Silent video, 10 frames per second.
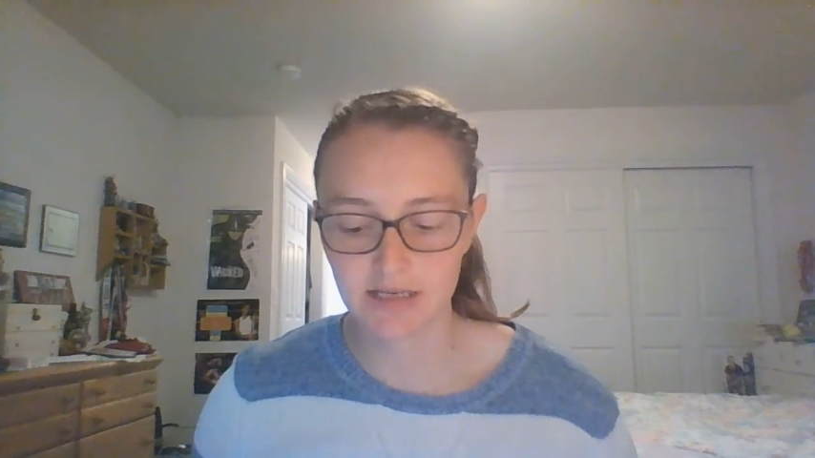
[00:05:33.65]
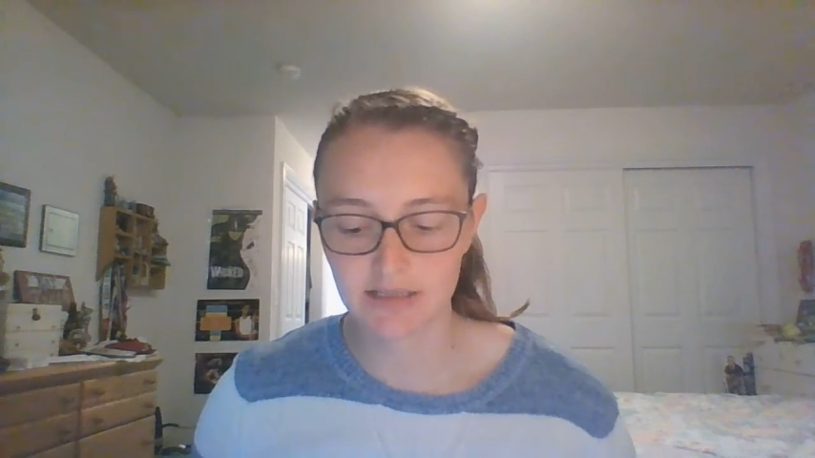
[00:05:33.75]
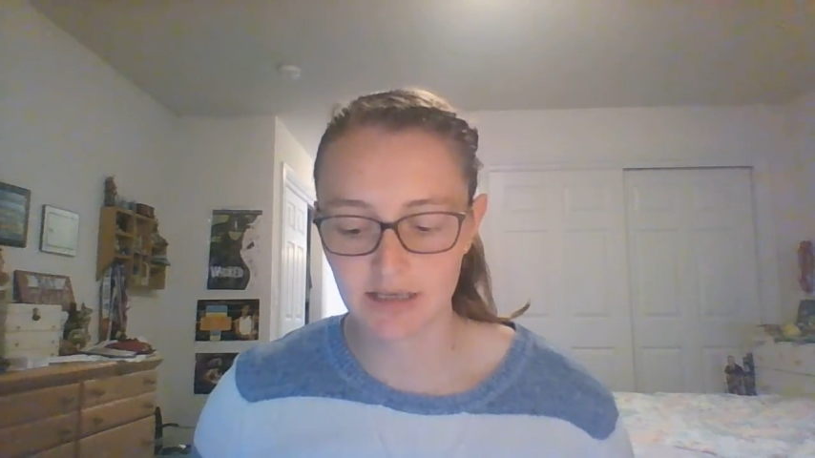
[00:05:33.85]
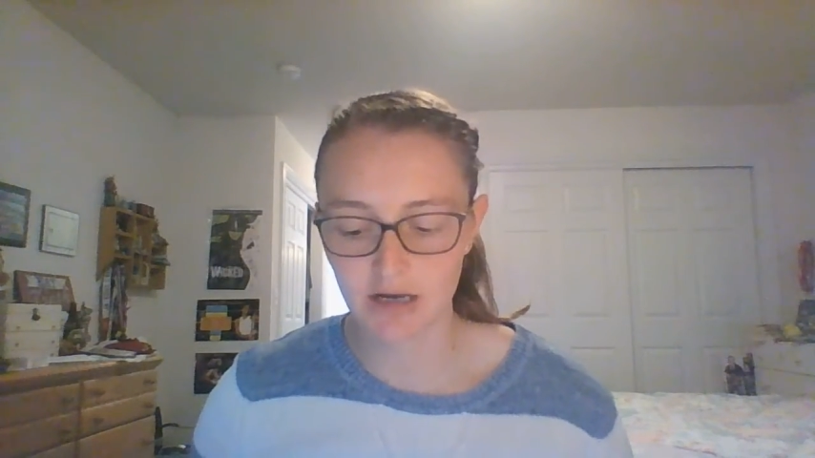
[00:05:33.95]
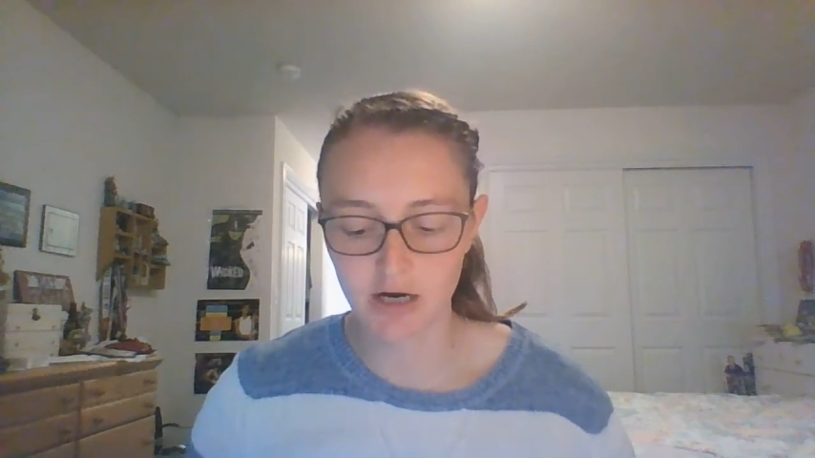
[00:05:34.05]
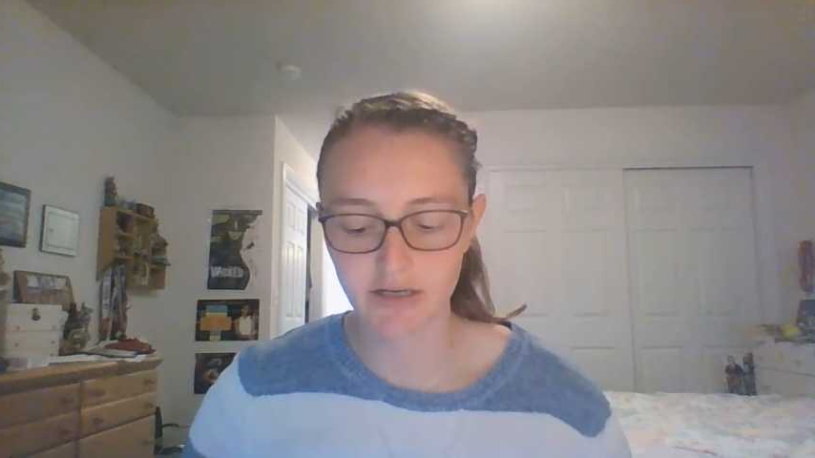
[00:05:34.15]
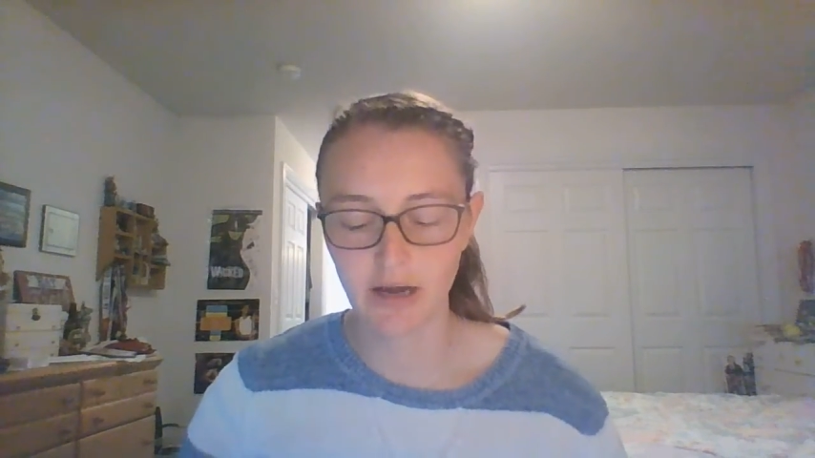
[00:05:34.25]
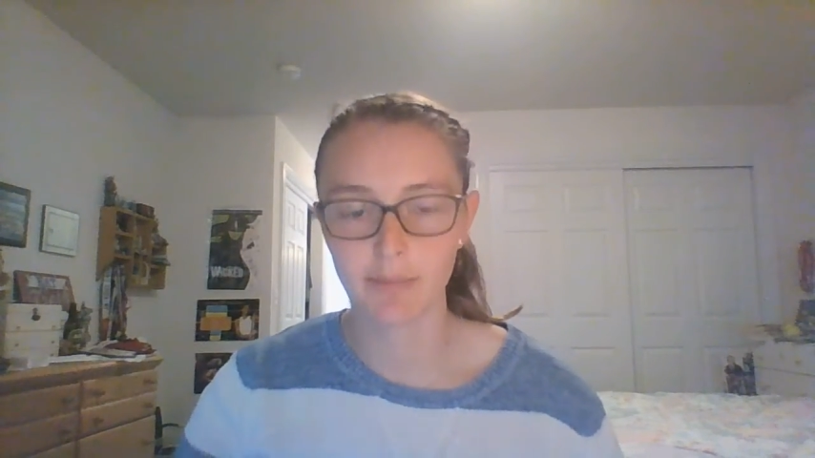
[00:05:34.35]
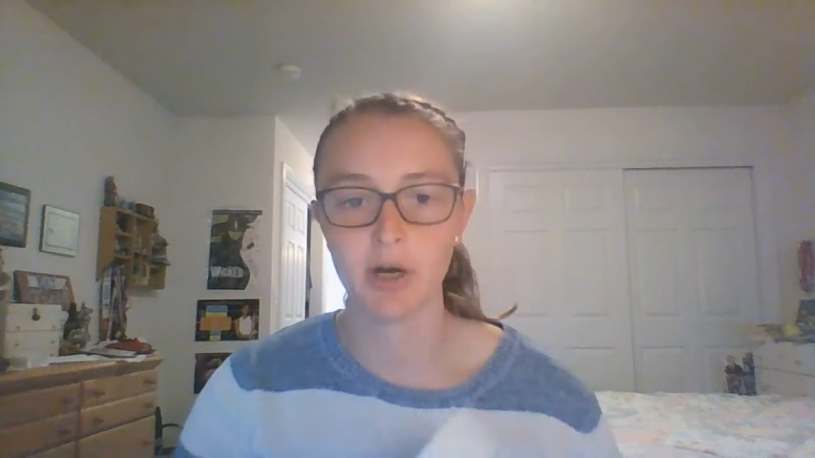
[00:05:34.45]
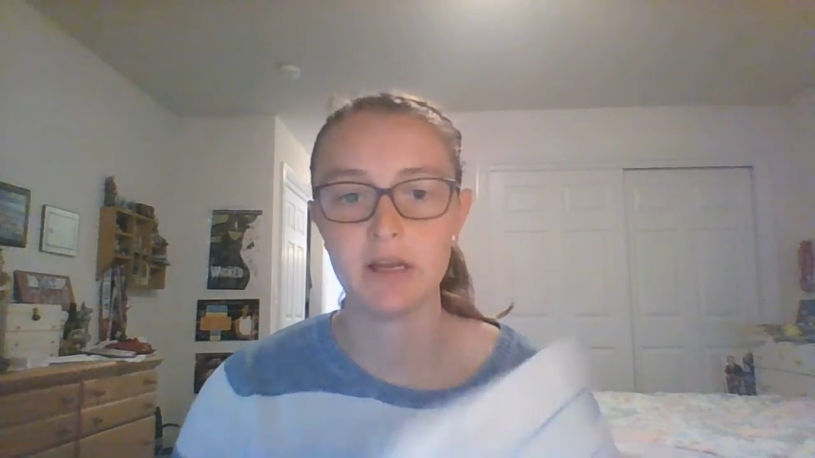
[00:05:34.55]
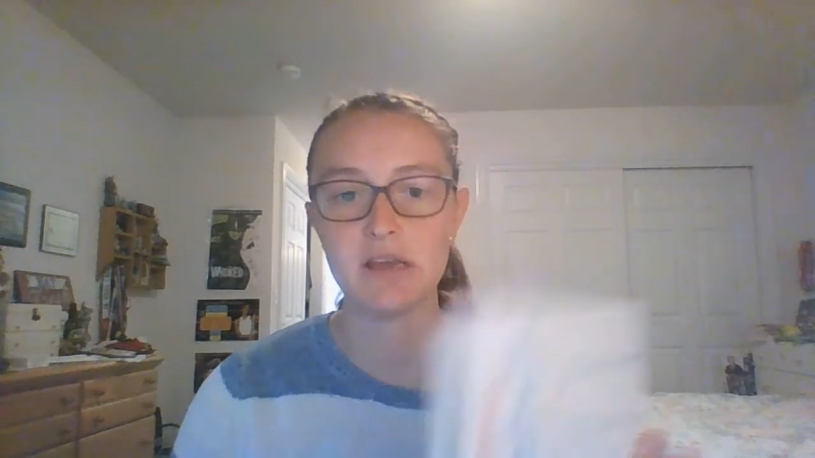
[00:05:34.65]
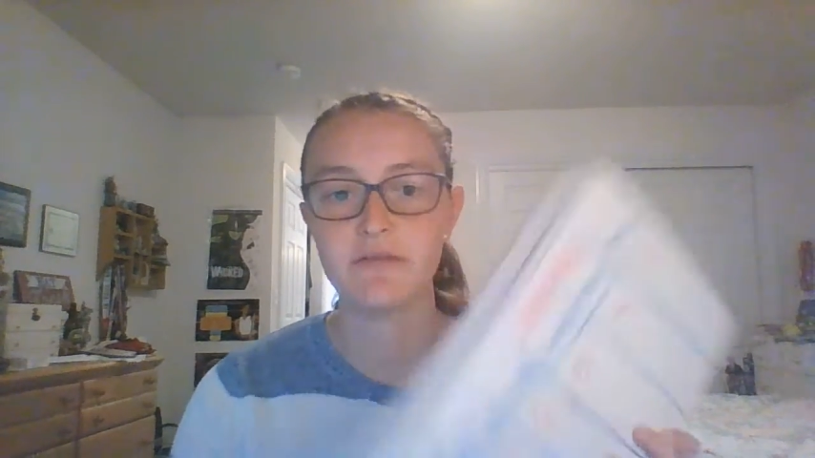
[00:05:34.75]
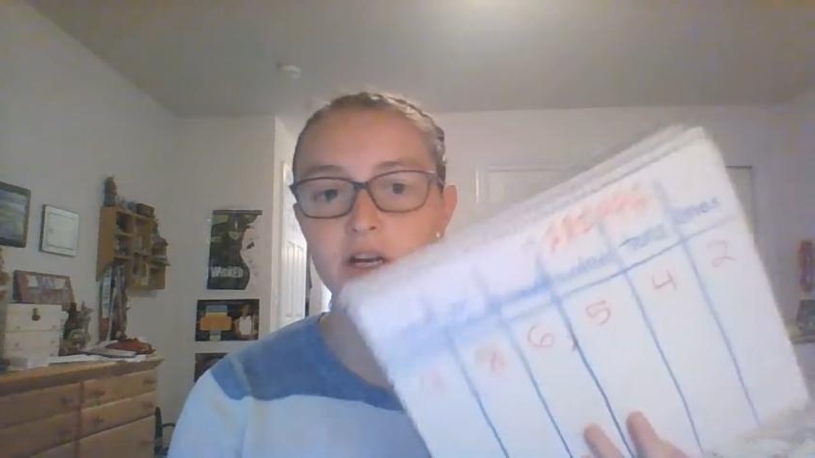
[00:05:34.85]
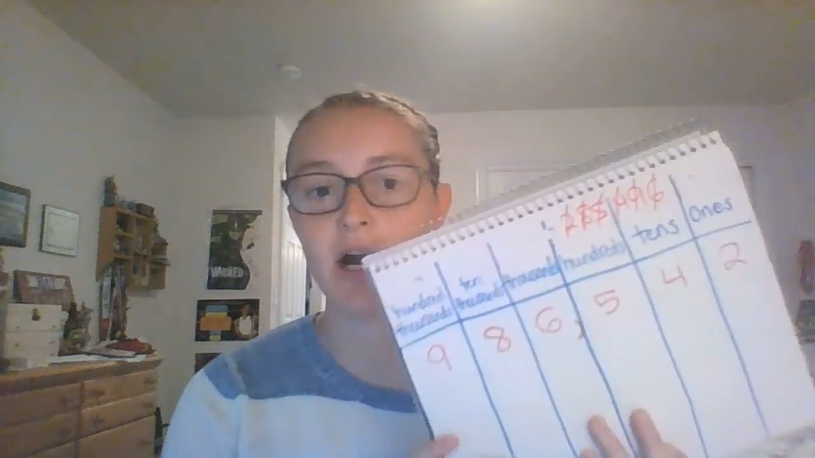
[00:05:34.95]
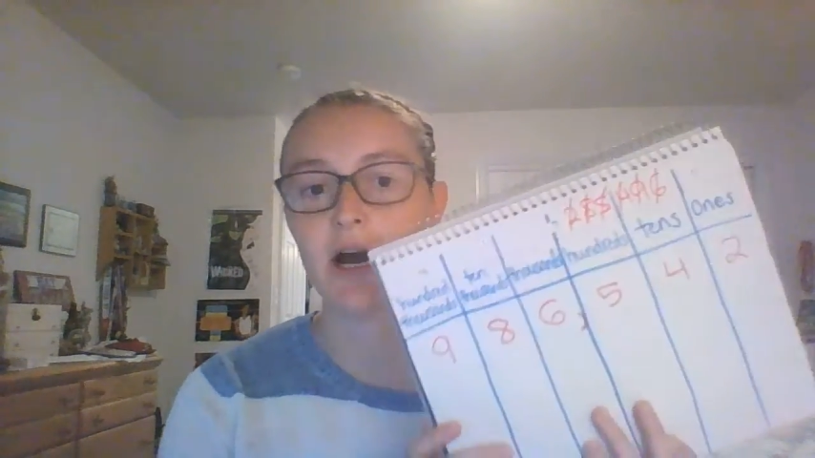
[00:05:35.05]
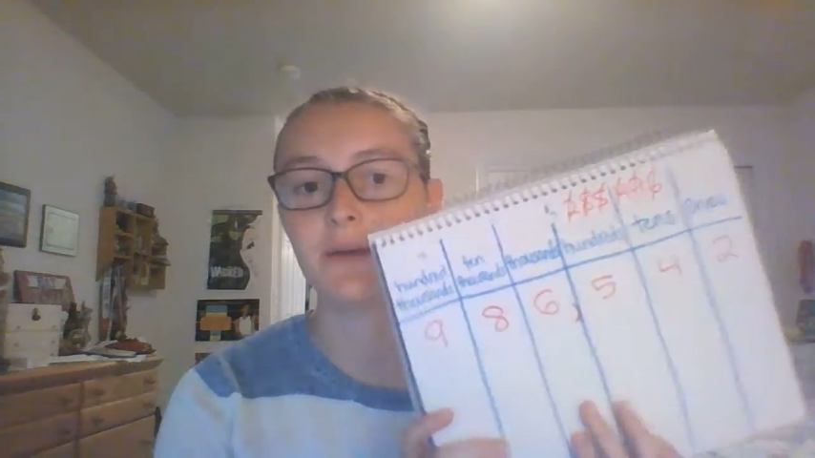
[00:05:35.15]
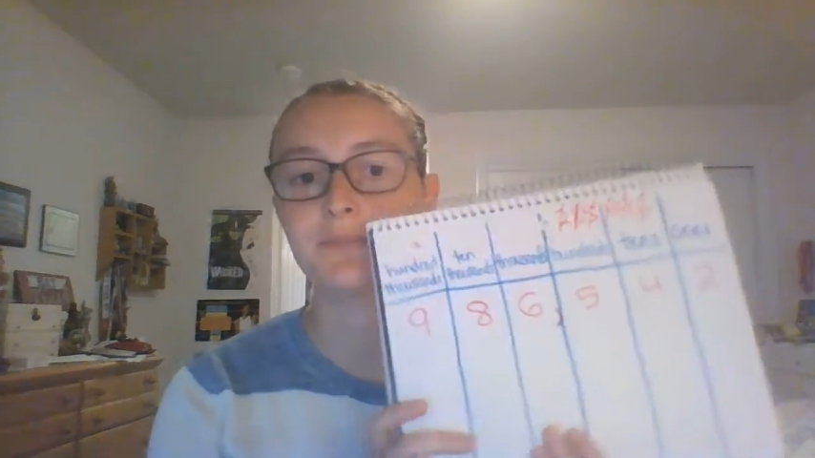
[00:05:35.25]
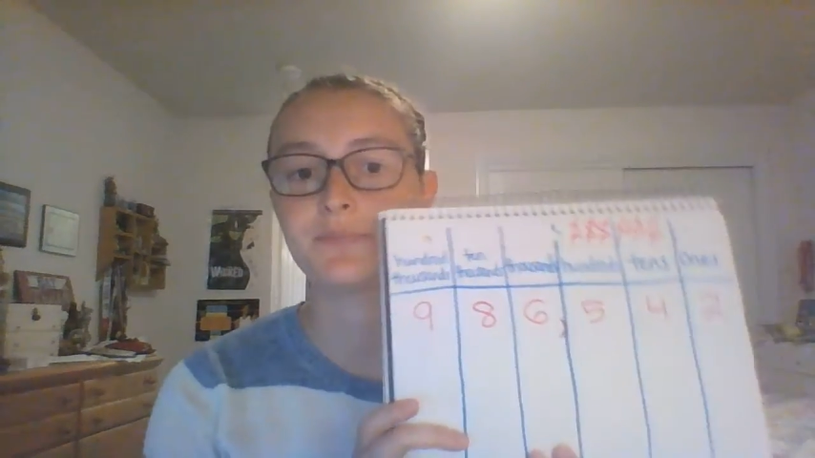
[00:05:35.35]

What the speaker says: is our number even or odd?